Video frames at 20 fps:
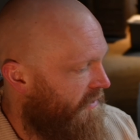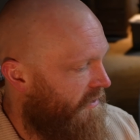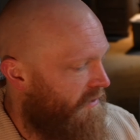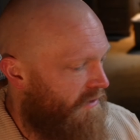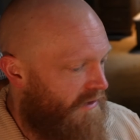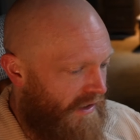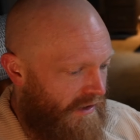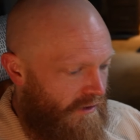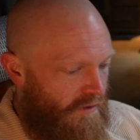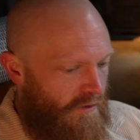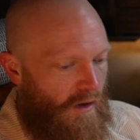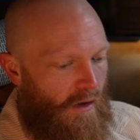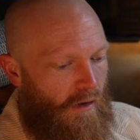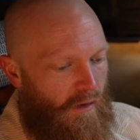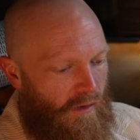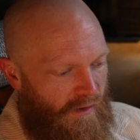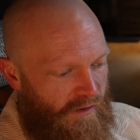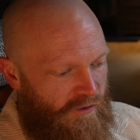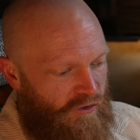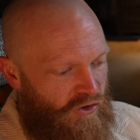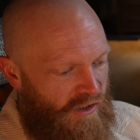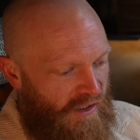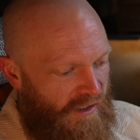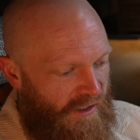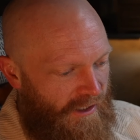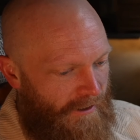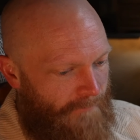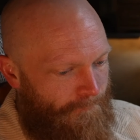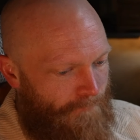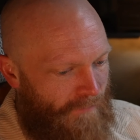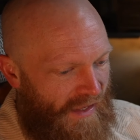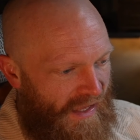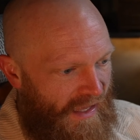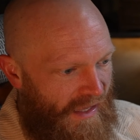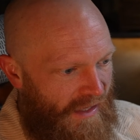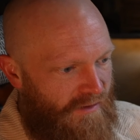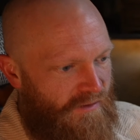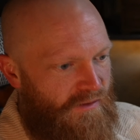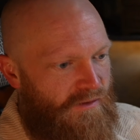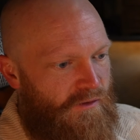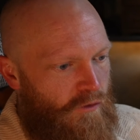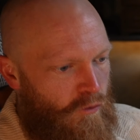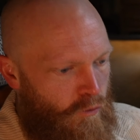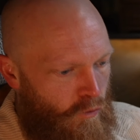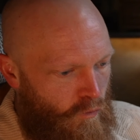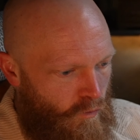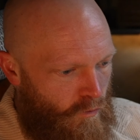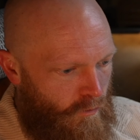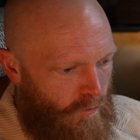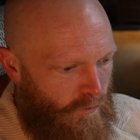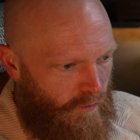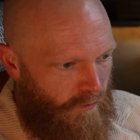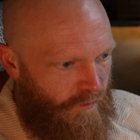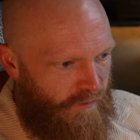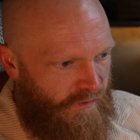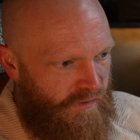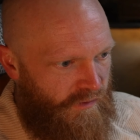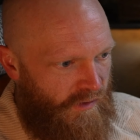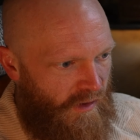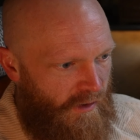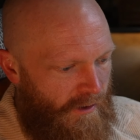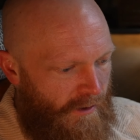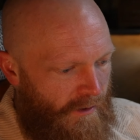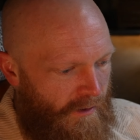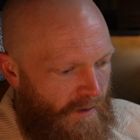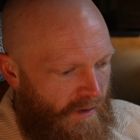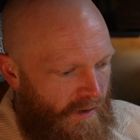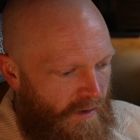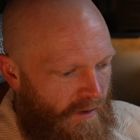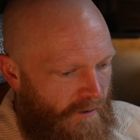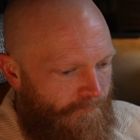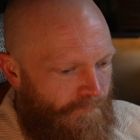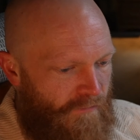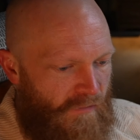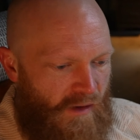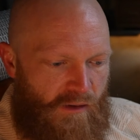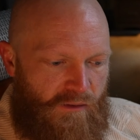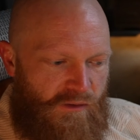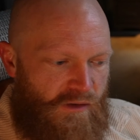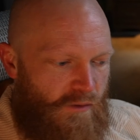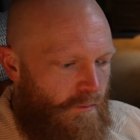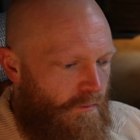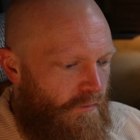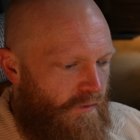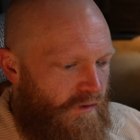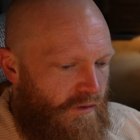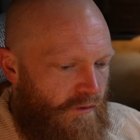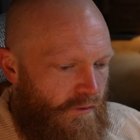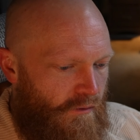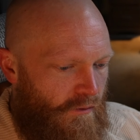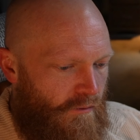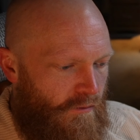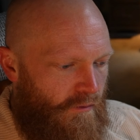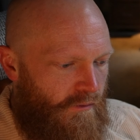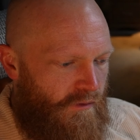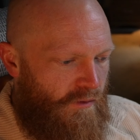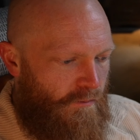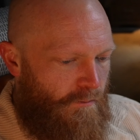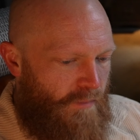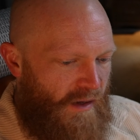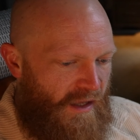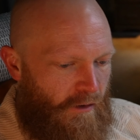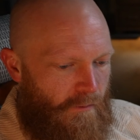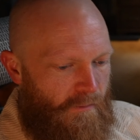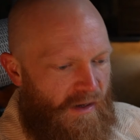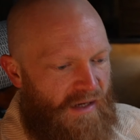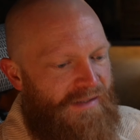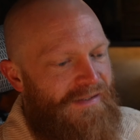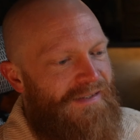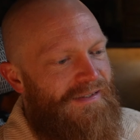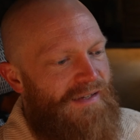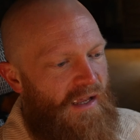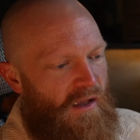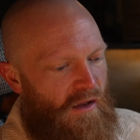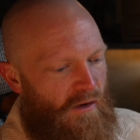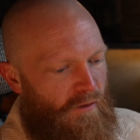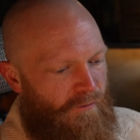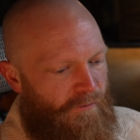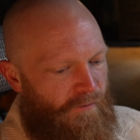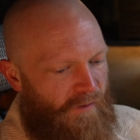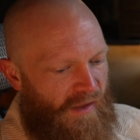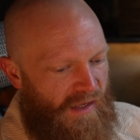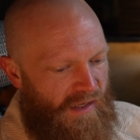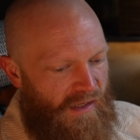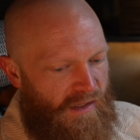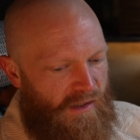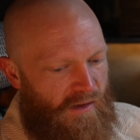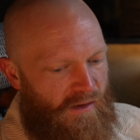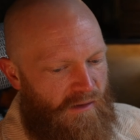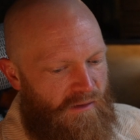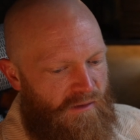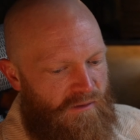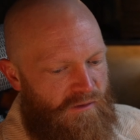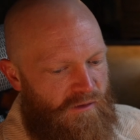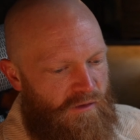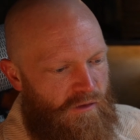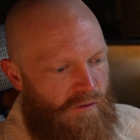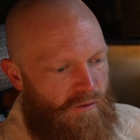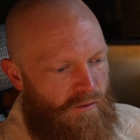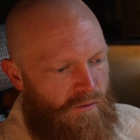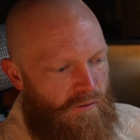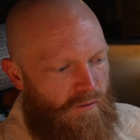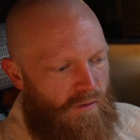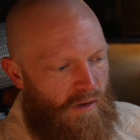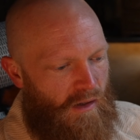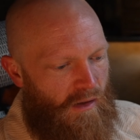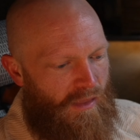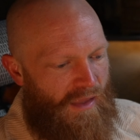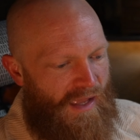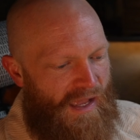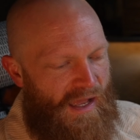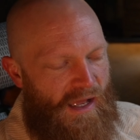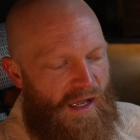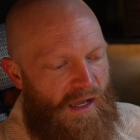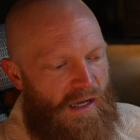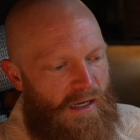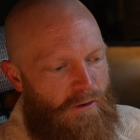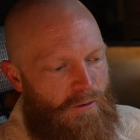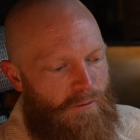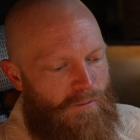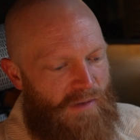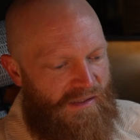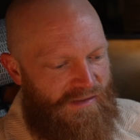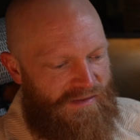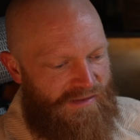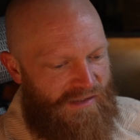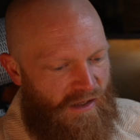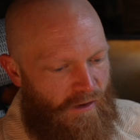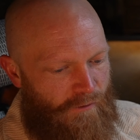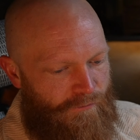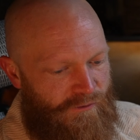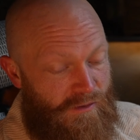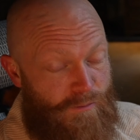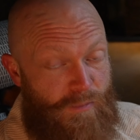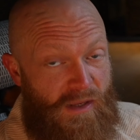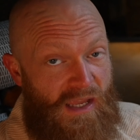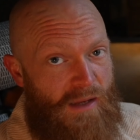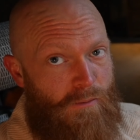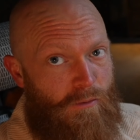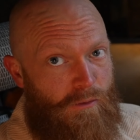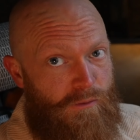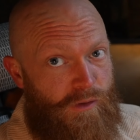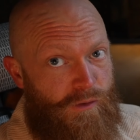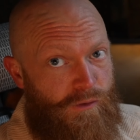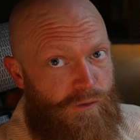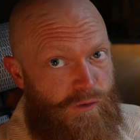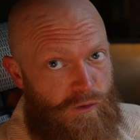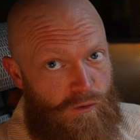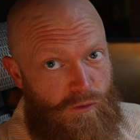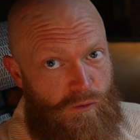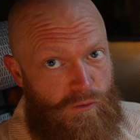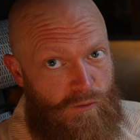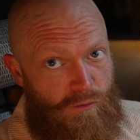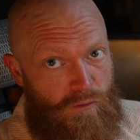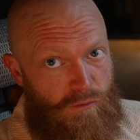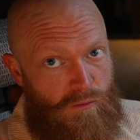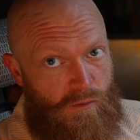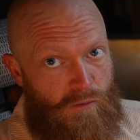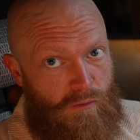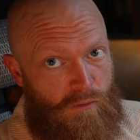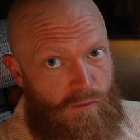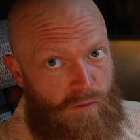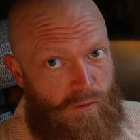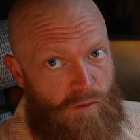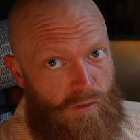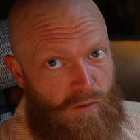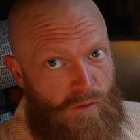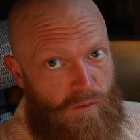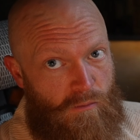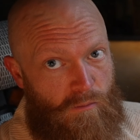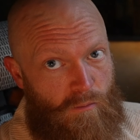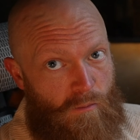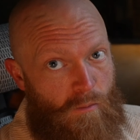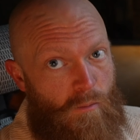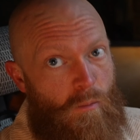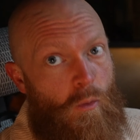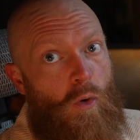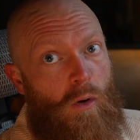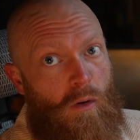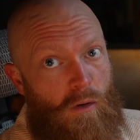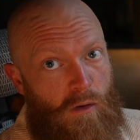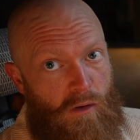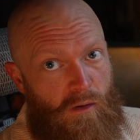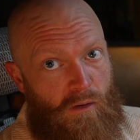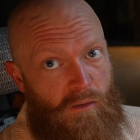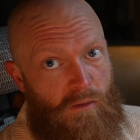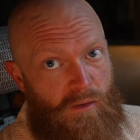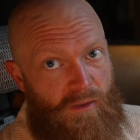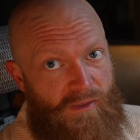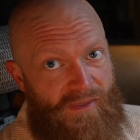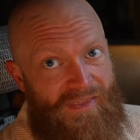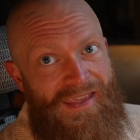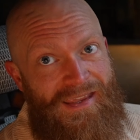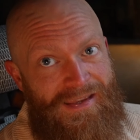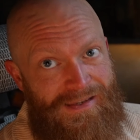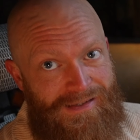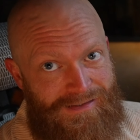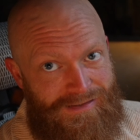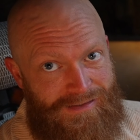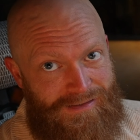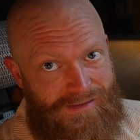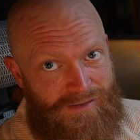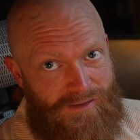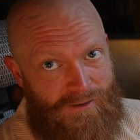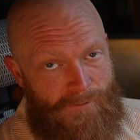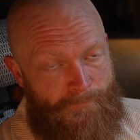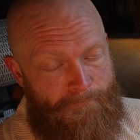the technology as tools to better myself and to allow myself to be able to do more things.